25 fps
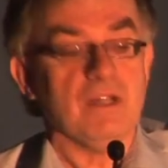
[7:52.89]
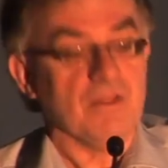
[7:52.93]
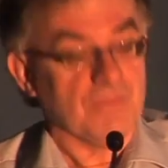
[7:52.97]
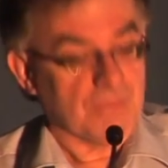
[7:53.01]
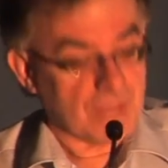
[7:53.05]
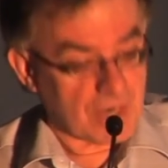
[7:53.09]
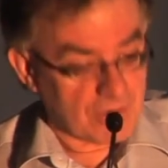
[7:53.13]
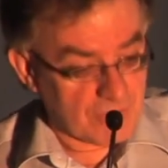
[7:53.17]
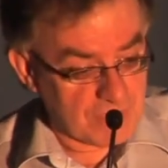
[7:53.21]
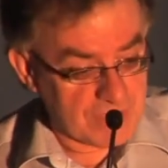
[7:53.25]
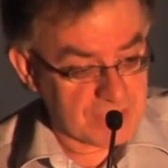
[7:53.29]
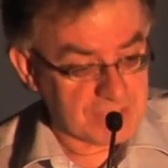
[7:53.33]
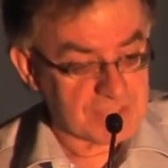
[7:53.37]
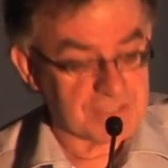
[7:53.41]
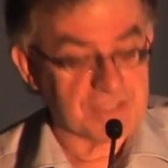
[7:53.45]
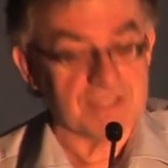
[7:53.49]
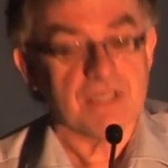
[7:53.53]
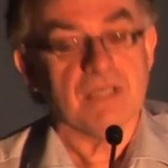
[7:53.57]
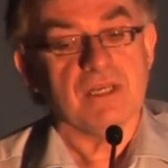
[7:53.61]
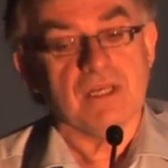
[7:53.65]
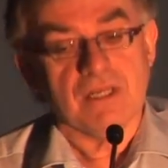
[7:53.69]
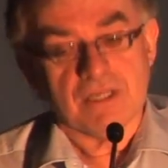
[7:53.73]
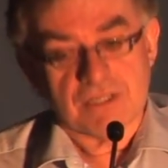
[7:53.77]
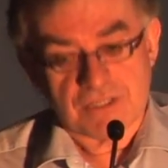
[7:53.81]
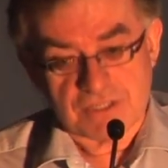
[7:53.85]
there is
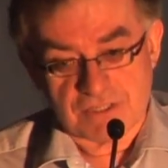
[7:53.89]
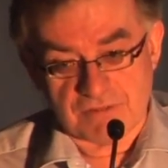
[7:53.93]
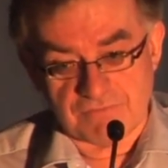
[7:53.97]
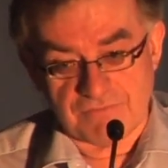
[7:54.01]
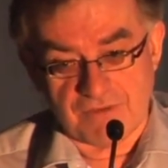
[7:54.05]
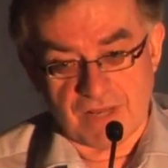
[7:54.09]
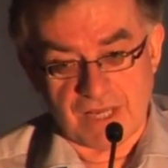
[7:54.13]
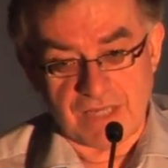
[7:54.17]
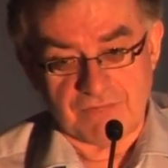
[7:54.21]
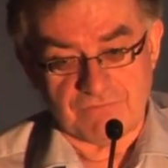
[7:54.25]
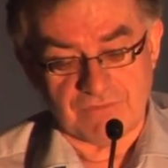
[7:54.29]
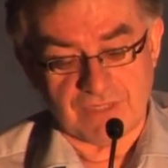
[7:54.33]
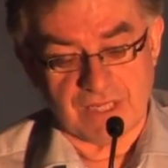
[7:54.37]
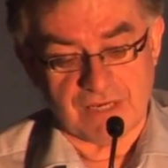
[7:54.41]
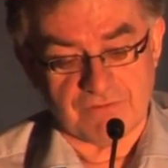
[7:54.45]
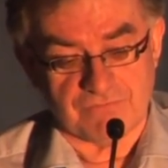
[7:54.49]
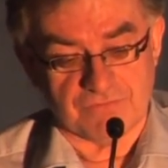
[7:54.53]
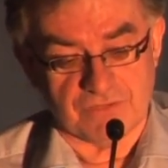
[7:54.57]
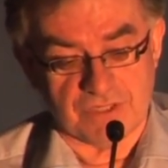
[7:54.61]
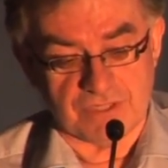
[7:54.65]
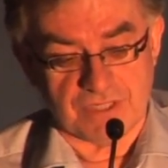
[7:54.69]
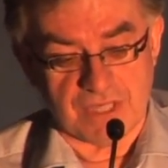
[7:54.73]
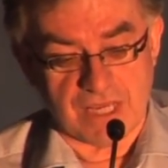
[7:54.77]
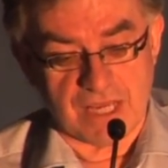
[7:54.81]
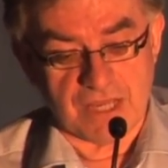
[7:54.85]
survival
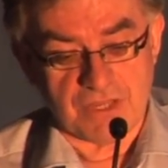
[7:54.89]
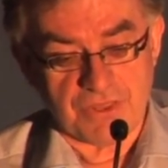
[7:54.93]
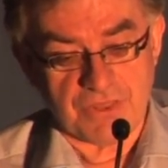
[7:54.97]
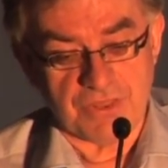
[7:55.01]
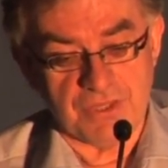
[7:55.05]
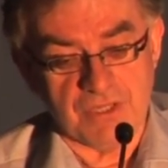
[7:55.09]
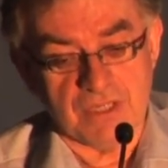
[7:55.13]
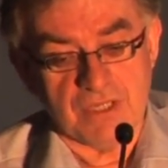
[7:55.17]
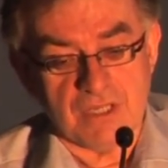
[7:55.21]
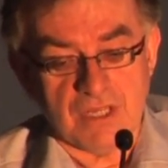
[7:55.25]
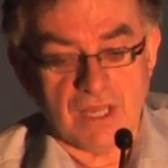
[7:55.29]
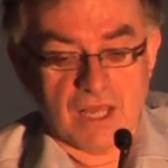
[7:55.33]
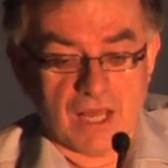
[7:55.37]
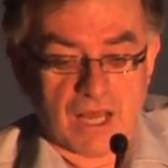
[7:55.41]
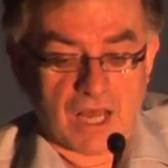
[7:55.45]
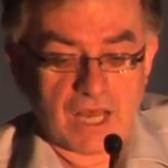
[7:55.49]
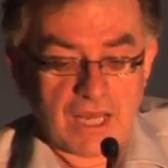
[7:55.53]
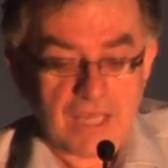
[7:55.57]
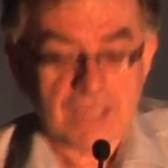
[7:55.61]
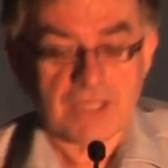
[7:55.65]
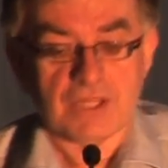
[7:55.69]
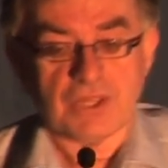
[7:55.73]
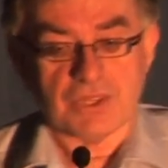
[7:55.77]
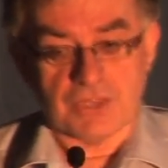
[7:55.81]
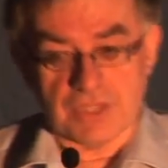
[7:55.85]
after death.
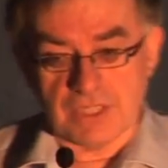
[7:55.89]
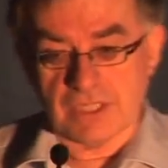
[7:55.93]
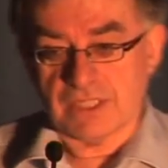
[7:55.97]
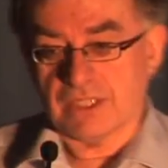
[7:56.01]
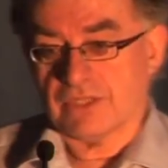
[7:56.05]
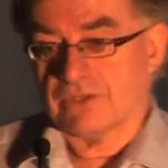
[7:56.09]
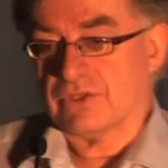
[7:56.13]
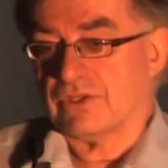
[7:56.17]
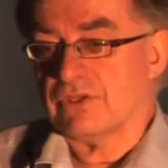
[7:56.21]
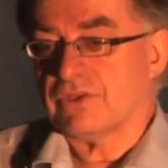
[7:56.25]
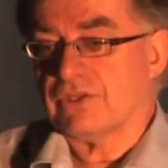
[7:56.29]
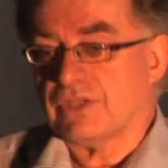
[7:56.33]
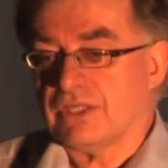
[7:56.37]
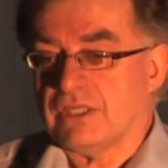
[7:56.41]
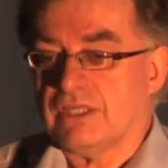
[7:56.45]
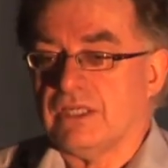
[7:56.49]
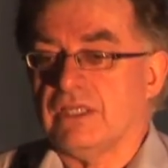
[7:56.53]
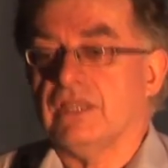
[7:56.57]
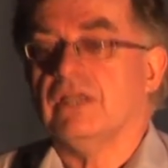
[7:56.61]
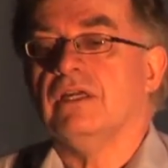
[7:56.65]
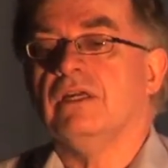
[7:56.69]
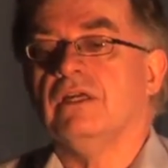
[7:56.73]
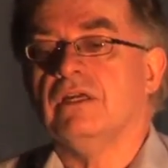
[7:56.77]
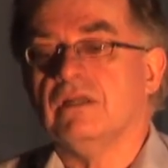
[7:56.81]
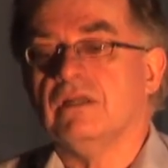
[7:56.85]
I think that the